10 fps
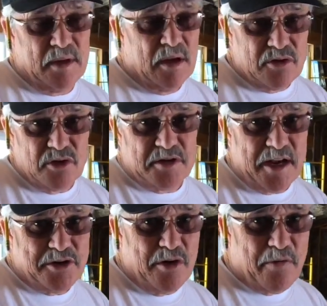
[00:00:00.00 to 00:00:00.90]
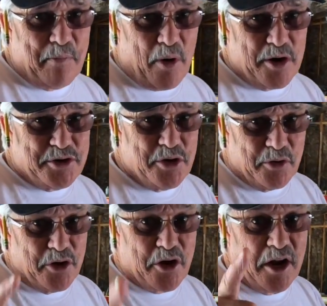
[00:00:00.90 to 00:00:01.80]
So stay tuned for part two.
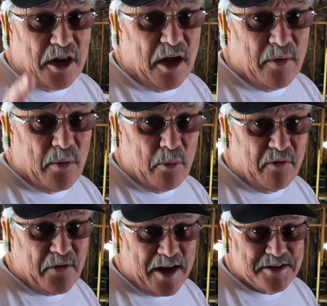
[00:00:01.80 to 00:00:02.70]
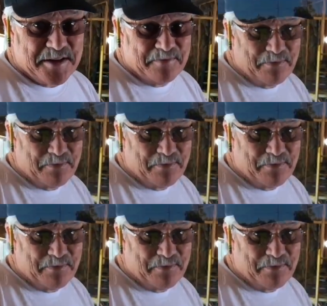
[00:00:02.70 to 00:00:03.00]
You're gonna love it when we're finished.